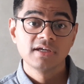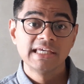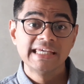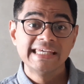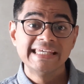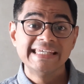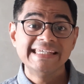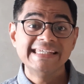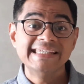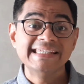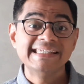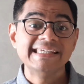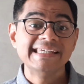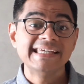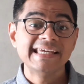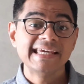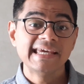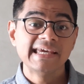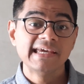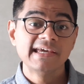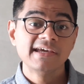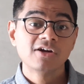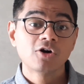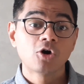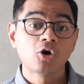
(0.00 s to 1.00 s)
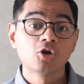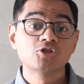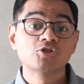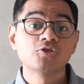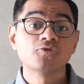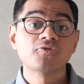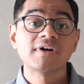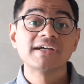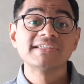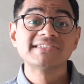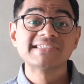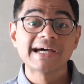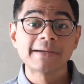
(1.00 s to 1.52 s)
EDA also
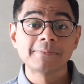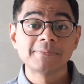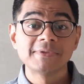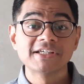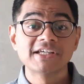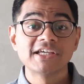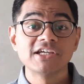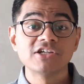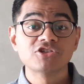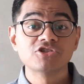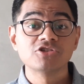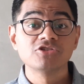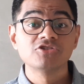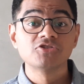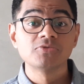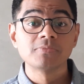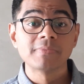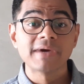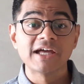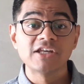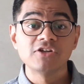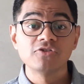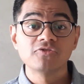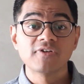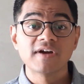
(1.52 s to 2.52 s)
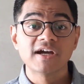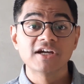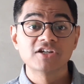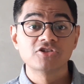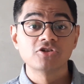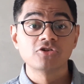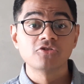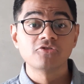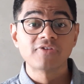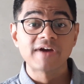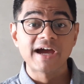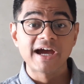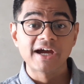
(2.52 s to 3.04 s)
finds applications in manufacturing
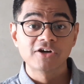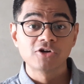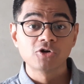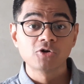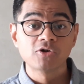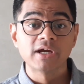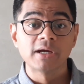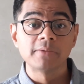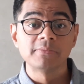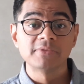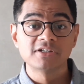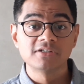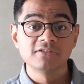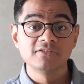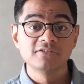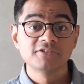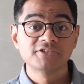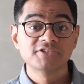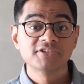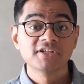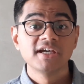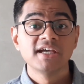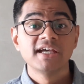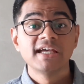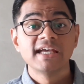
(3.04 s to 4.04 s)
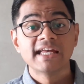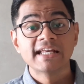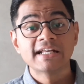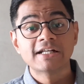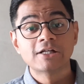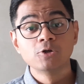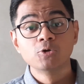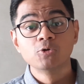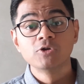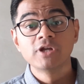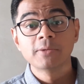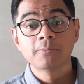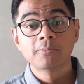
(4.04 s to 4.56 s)
of agrochemicals,
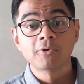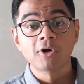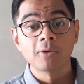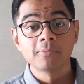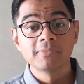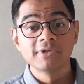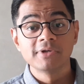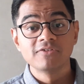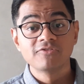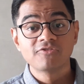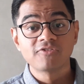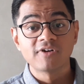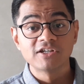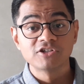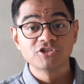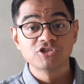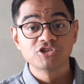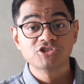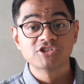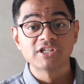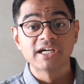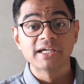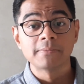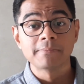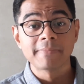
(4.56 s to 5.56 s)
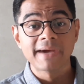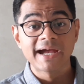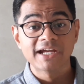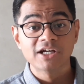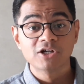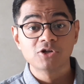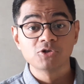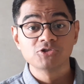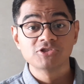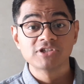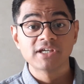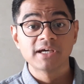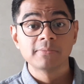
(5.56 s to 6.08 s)
including prominent fungicide
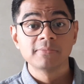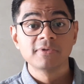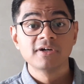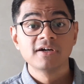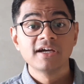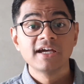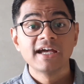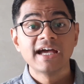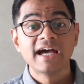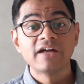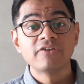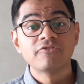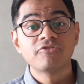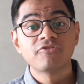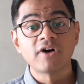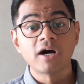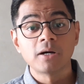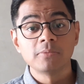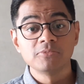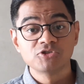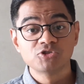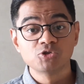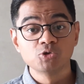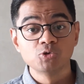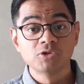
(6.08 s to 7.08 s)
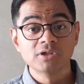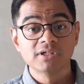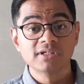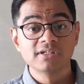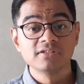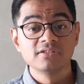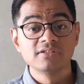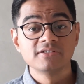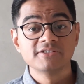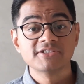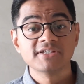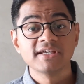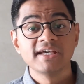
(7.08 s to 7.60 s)
mancozeb, and
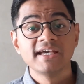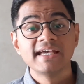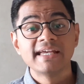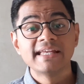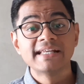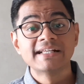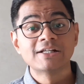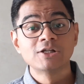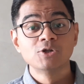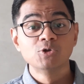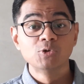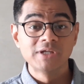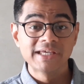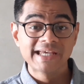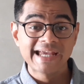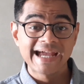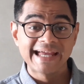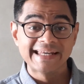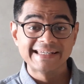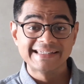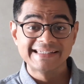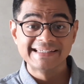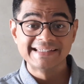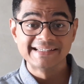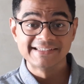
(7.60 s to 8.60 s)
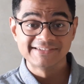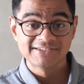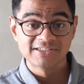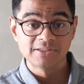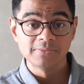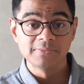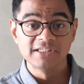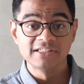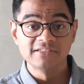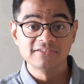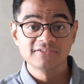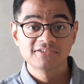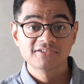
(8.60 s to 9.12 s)
pharmaceuticals, including
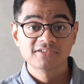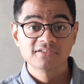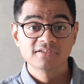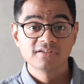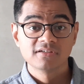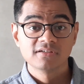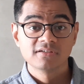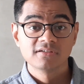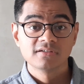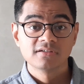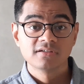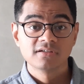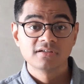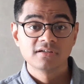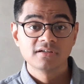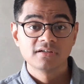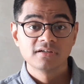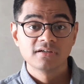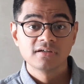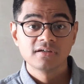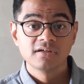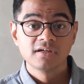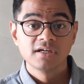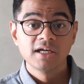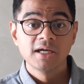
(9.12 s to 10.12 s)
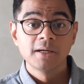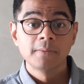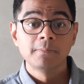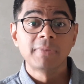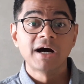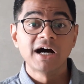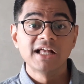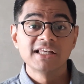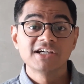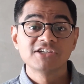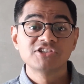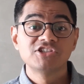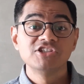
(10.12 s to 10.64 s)
antihistamines.
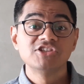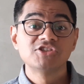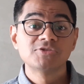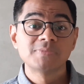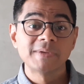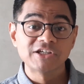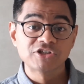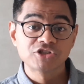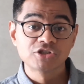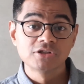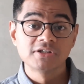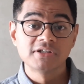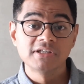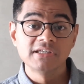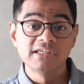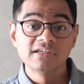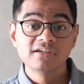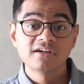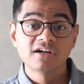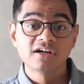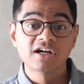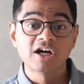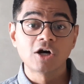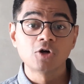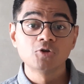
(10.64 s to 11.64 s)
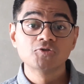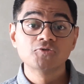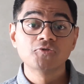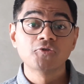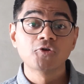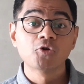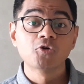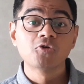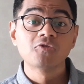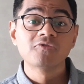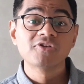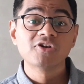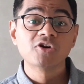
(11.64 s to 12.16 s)
Balaji Specialty accounts for
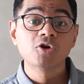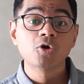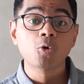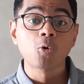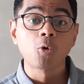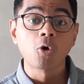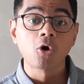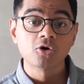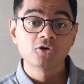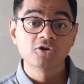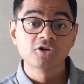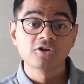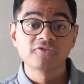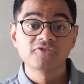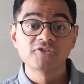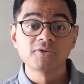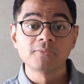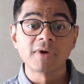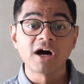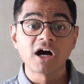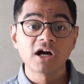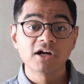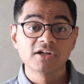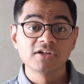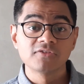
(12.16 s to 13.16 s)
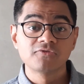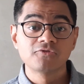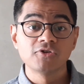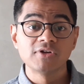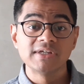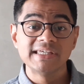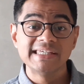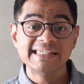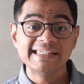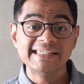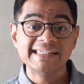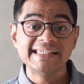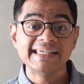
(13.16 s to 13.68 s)
over a quarter of the market for
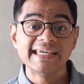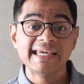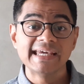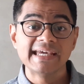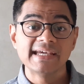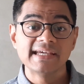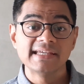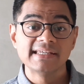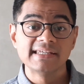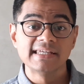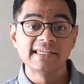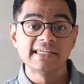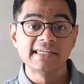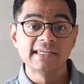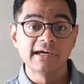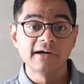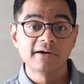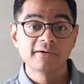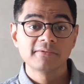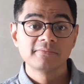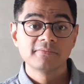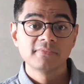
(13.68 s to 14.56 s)
EDA in India.